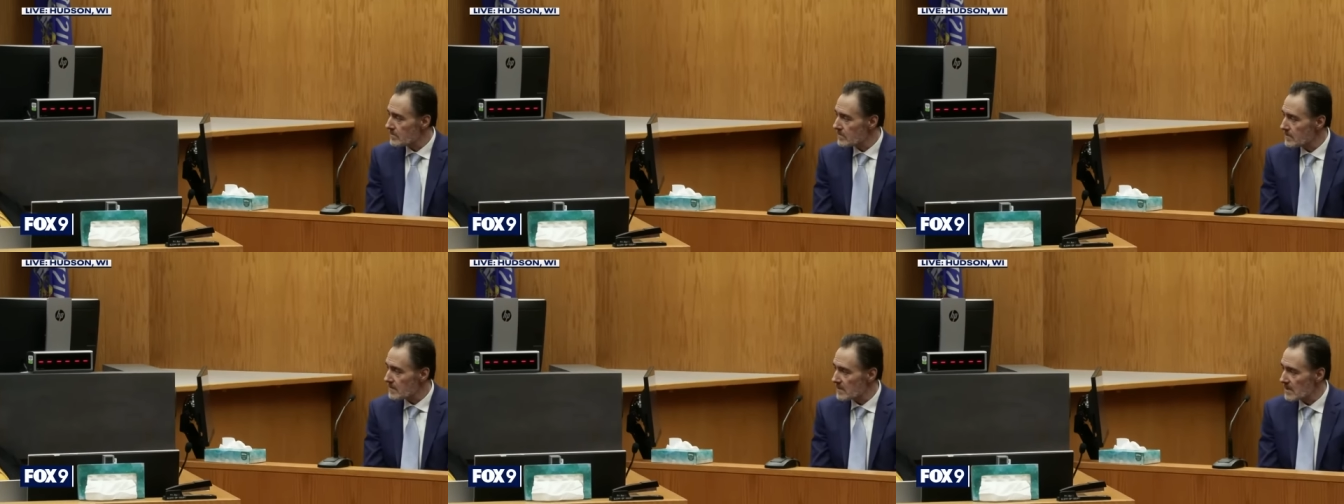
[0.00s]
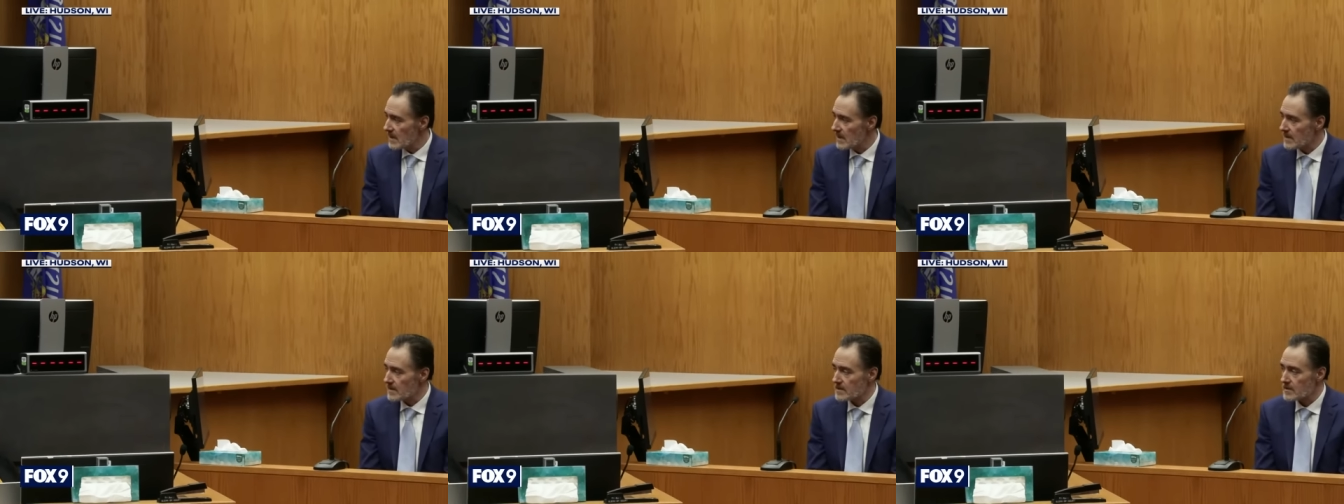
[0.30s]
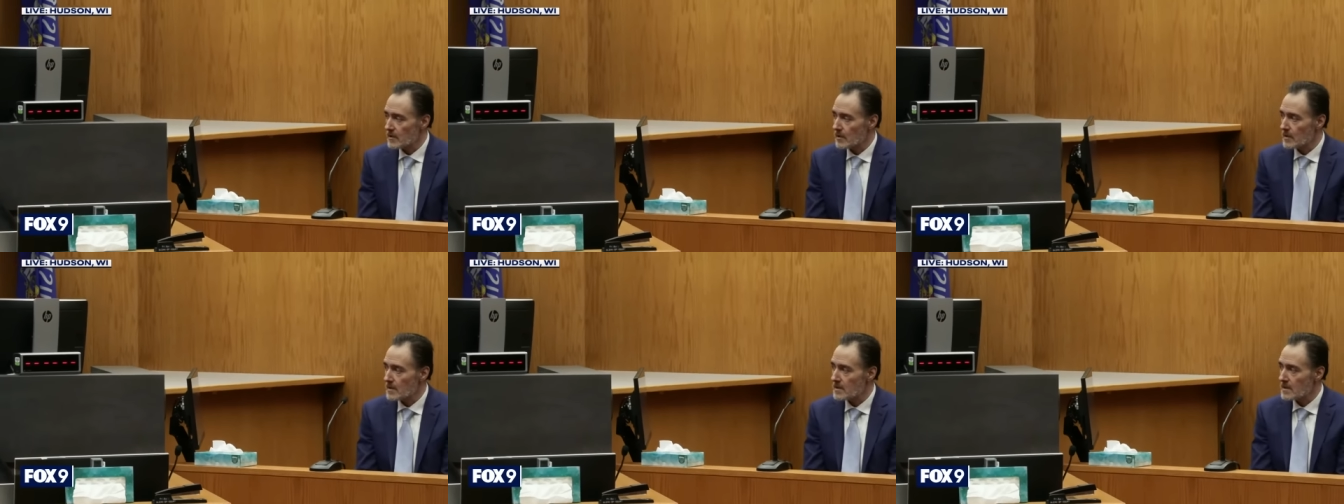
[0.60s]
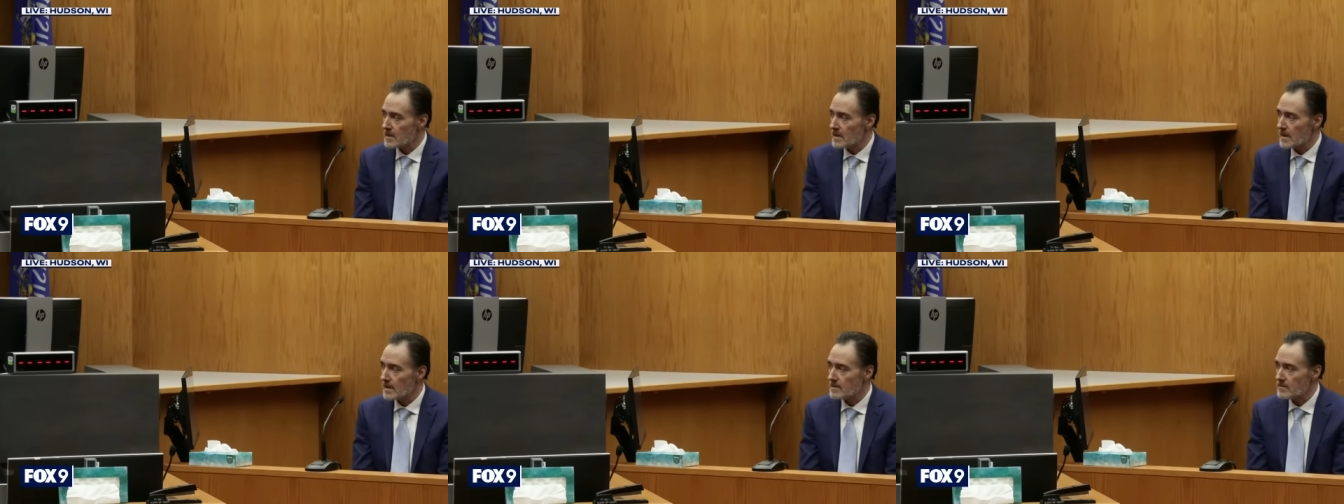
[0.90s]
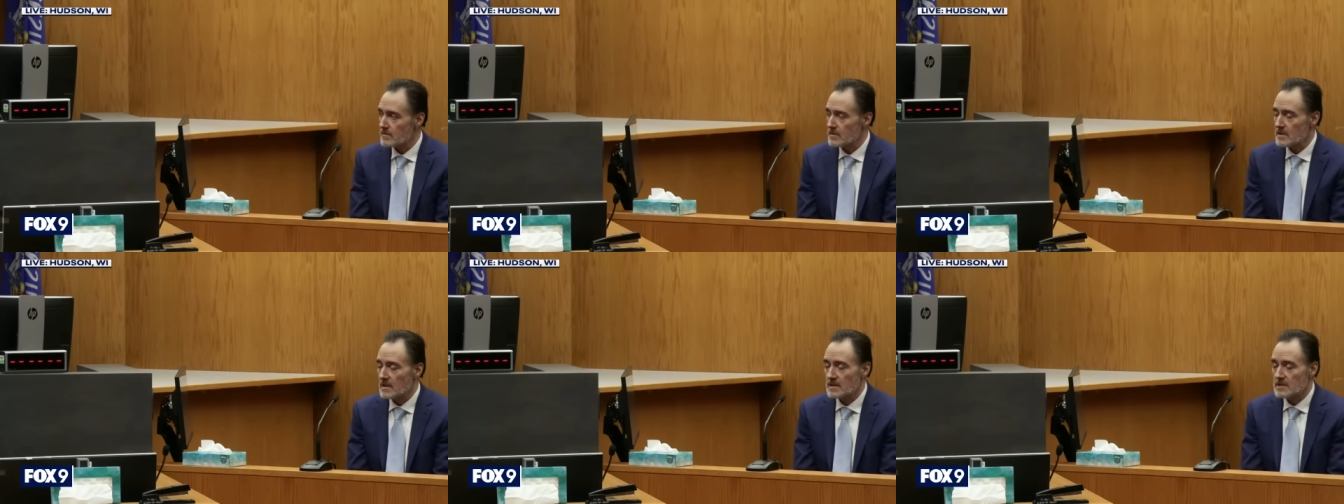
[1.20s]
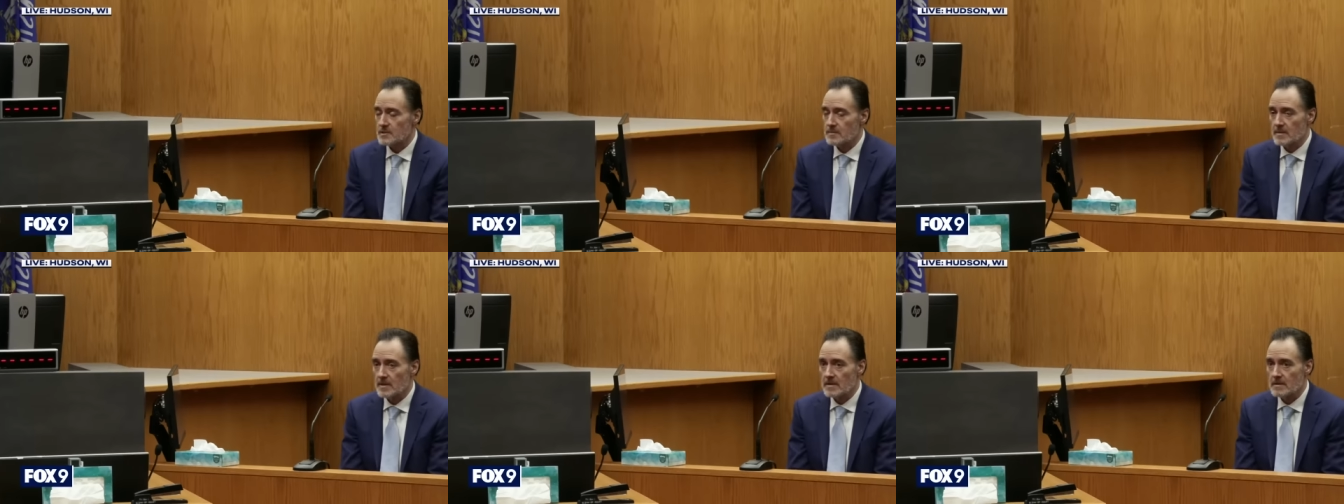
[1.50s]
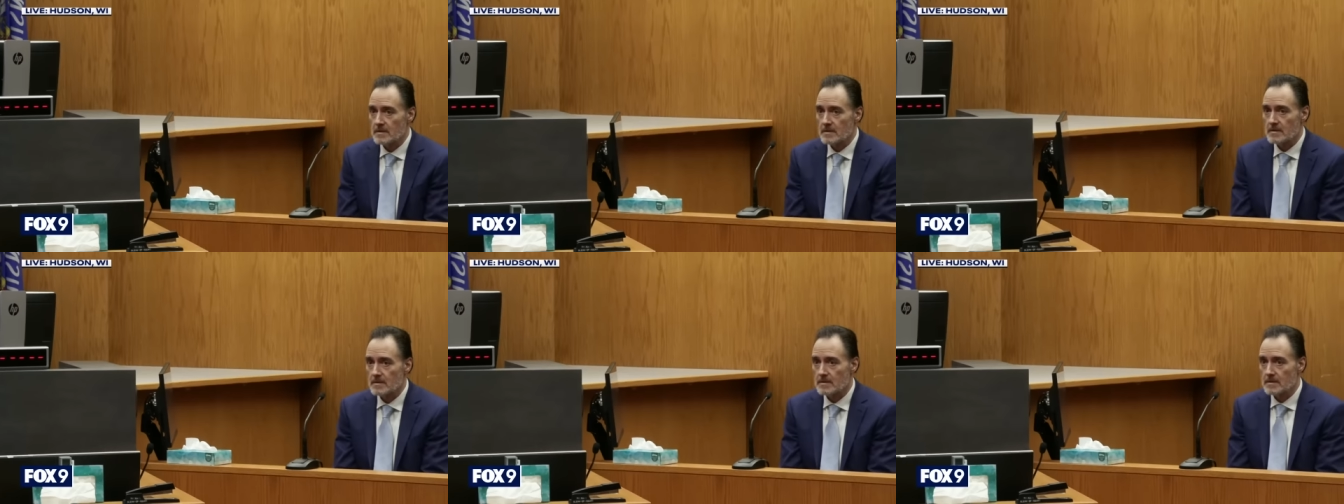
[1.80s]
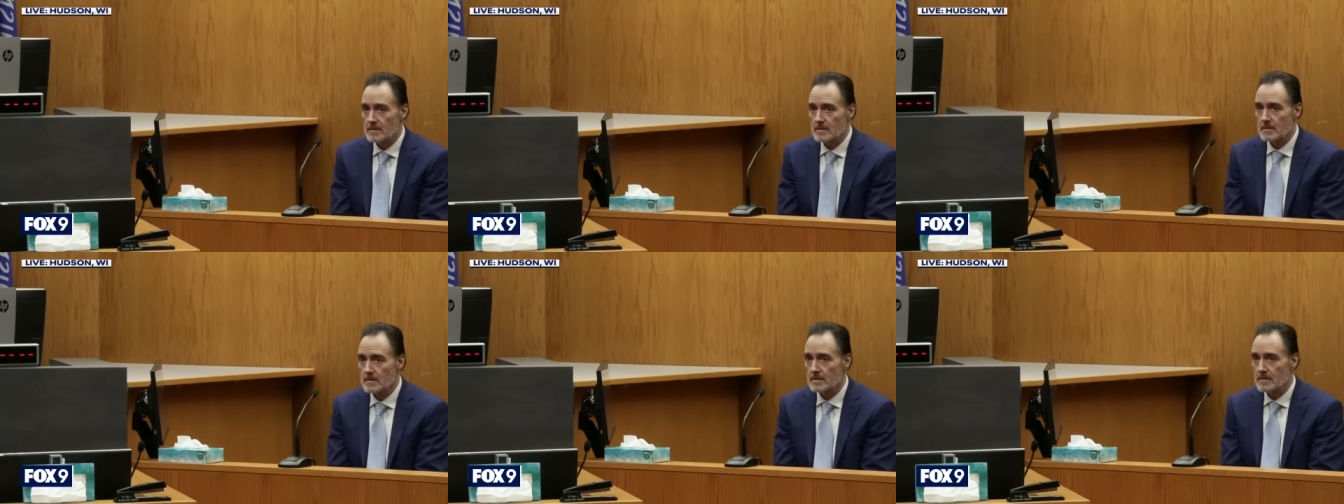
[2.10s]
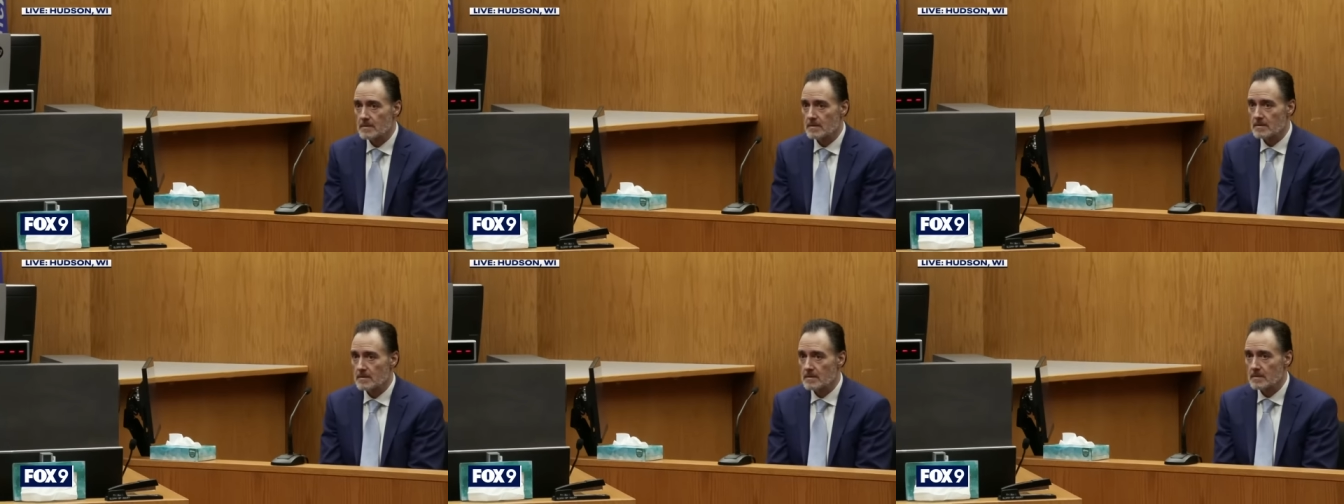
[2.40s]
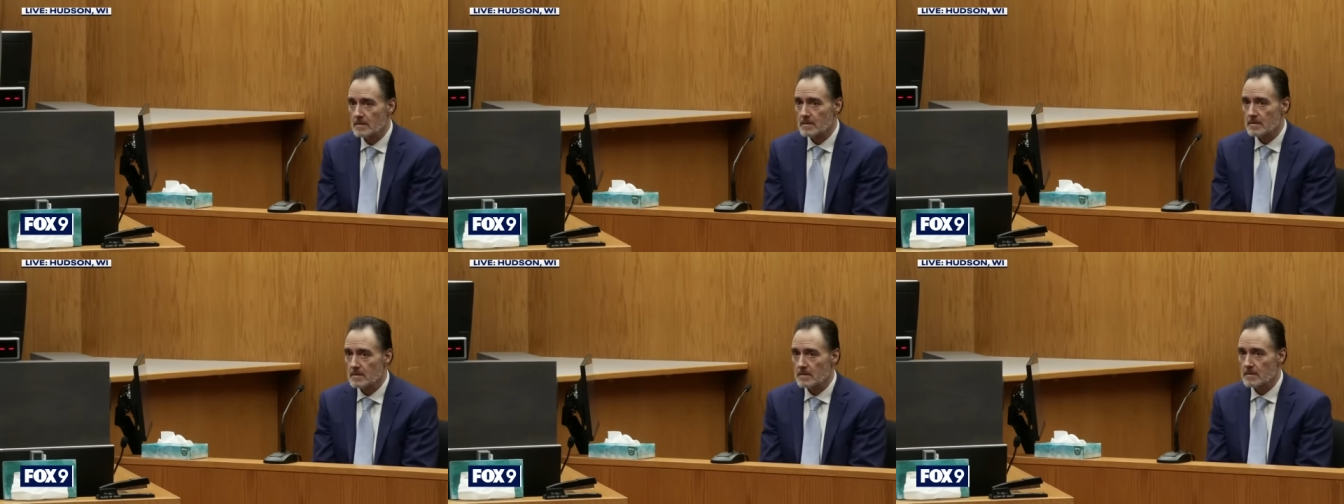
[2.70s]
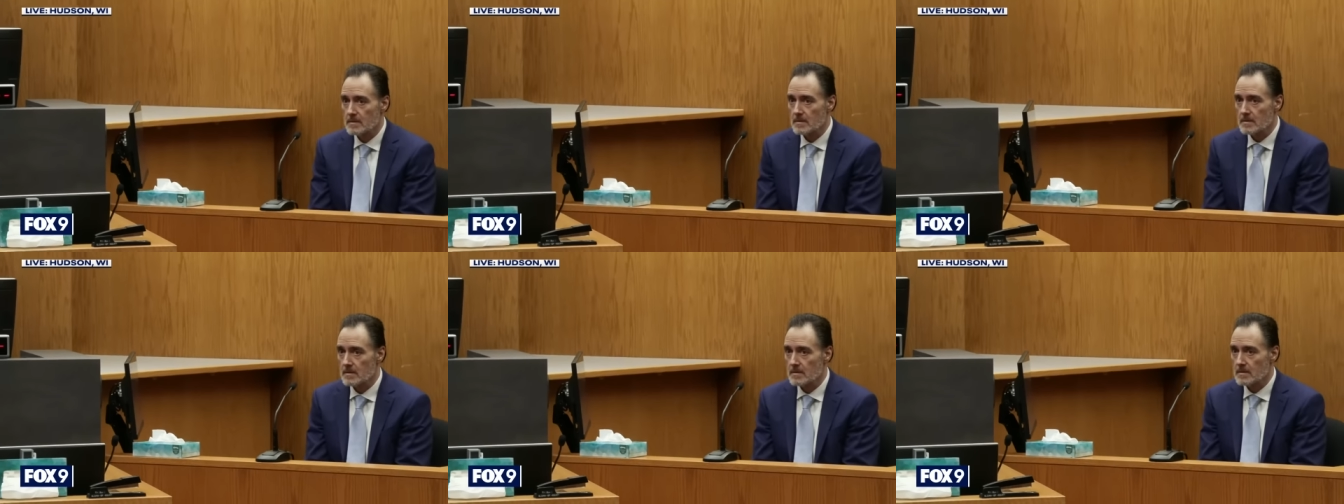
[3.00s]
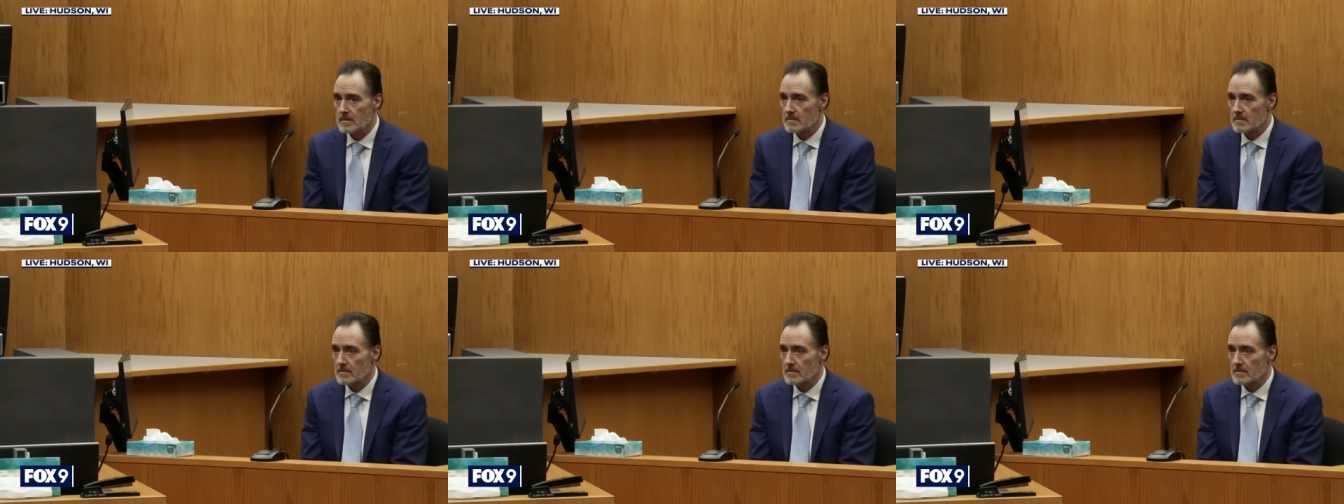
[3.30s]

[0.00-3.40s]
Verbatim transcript: Yeah, I told her not to touch me. And why did you tell her that?